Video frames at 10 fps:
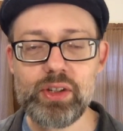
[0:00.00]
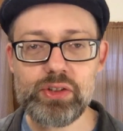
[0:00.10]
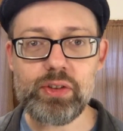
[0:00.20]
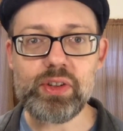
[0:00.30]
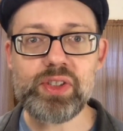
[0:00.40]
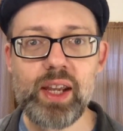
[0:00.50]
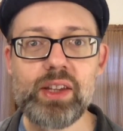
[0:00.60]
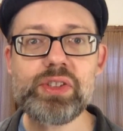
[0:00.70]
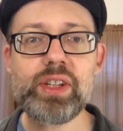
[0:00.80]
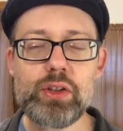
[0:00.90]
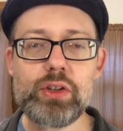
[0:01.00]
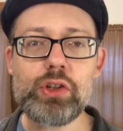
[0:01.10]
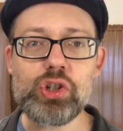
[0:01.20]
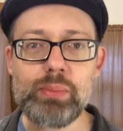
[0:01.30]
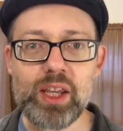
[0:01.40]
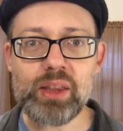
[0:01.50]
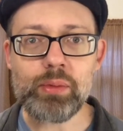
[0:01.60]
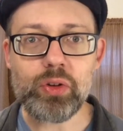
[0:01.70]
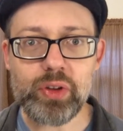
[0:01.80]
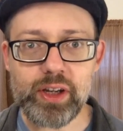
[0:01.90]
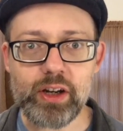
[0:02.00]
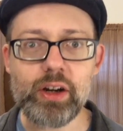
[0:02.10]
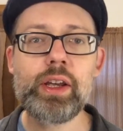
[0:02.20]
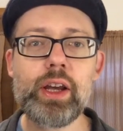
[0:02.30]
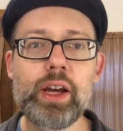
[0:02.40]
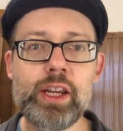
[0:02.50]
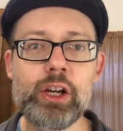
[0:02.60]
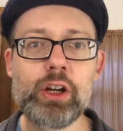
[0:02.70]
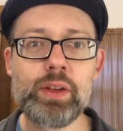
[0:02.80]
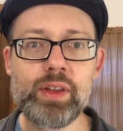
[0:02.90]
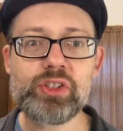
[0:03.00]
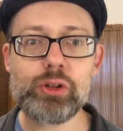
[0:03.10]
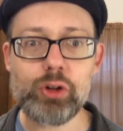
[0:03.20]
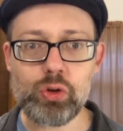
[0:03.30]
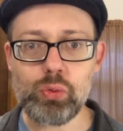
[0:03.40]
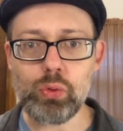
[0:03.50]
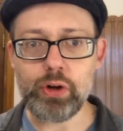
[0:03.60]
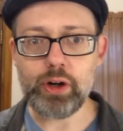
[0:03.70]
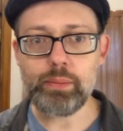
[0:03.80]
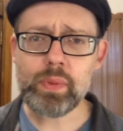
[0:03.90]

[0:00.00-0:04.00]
So the stakes, you should make them clear here in this third quarter.